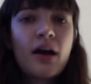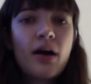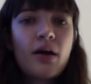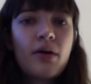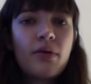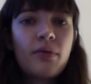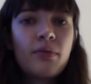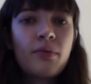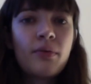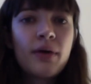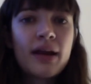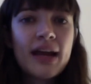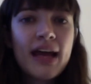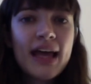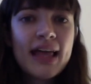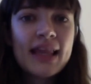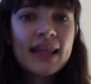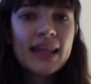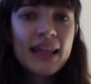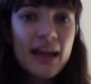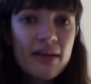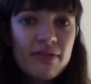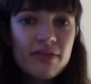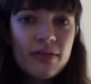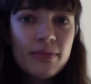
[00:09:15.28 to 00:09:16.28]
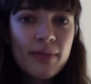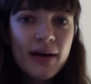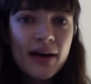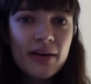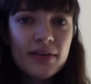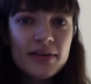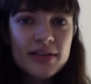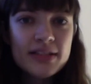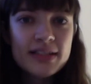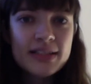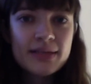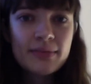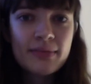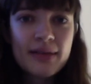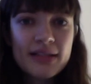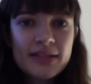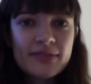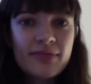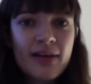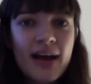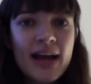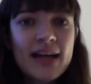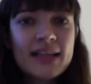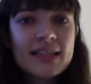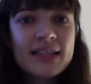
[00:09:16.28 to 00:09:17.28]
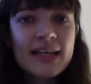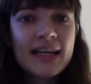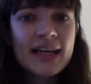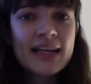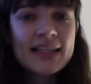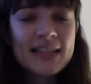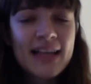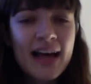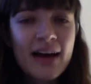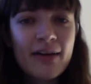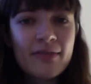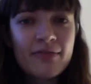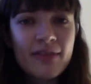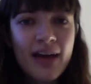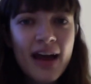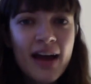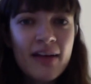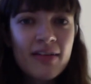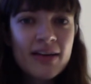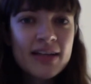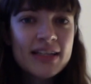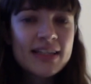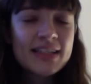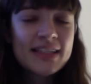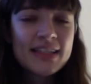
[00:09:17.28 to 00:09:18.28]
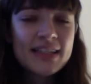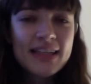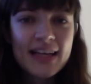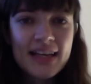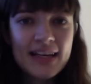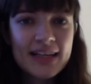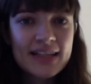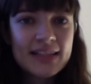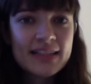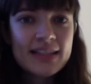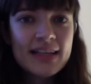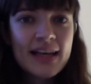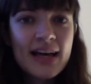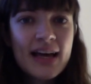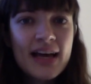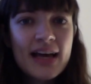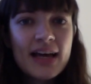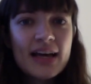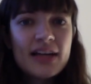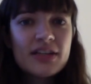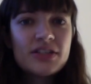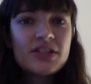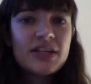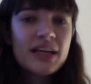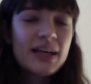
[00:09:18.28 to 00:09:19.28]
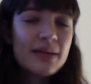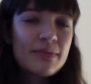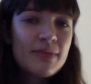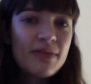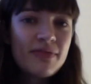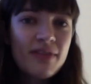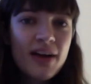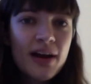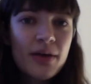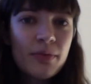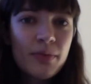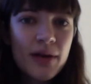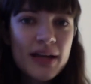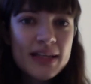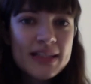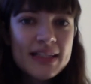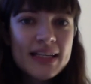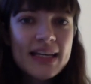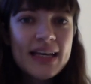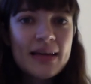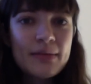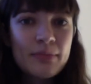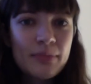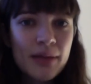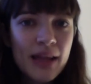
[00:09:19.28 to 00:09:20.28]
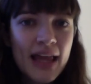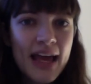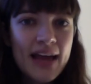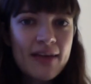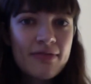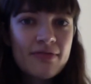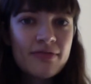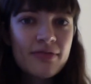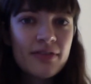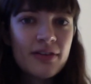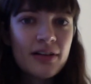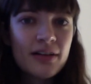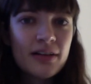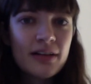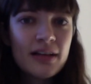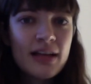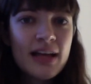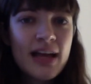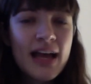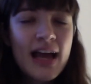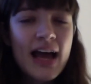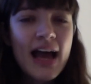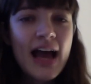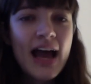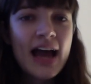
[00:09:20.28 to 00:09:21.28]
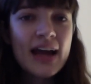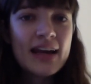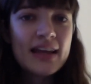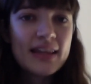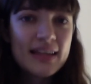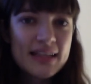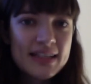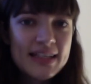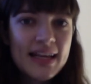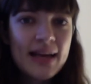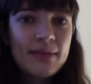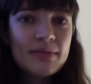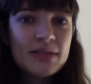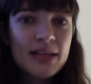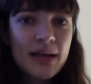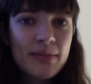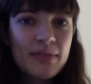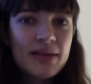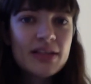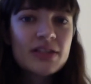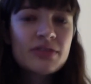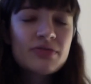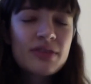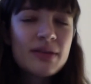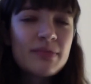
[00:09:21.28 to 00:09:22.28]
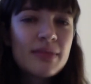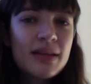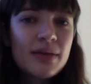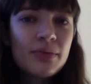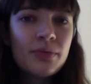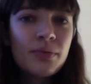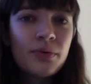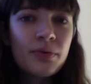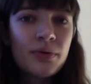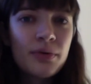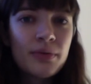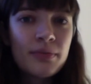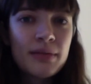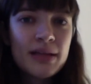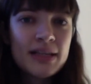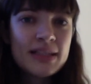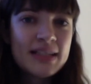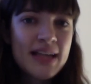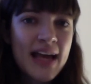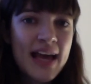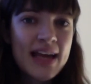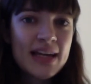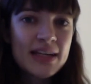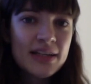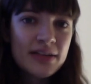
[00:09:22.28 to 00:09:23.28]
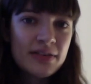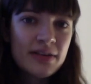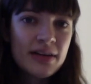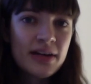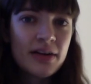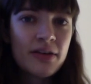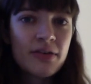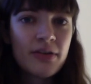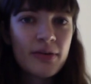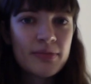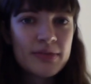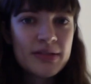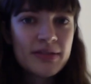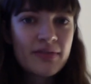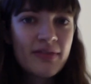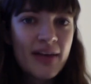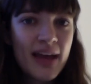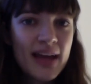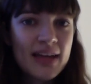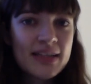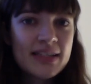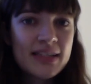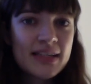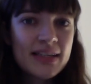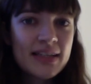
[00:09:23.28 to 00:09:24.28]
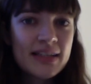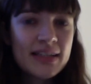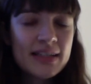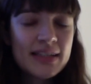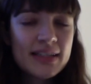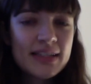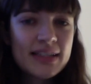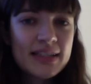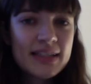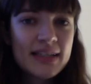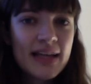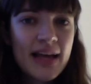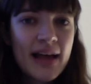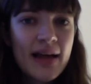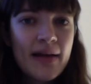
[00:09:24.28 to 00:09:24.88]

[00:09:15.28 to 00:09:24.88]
What I love about Özdemir's writing is how varied it is. She can be very witty and playful, and at the same time extremely warm and tender in her observations.